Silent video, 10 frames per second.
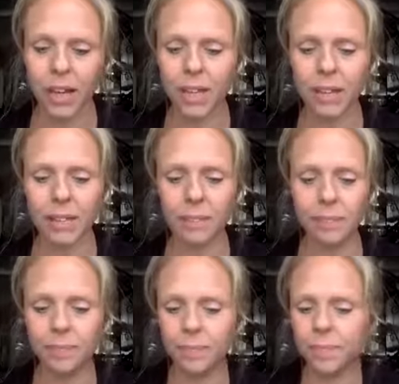
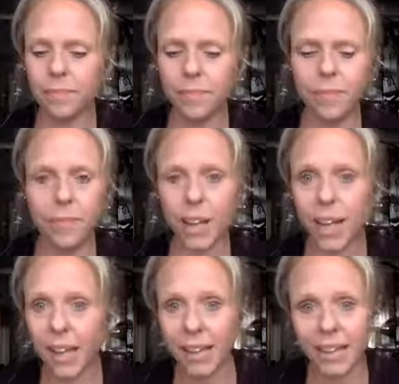Um, we
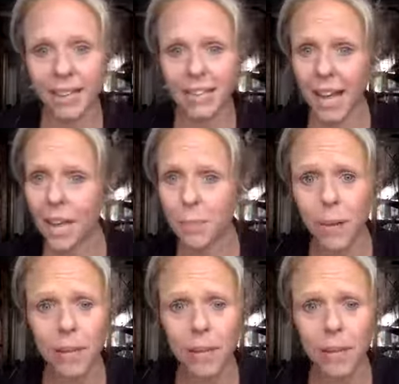are here to help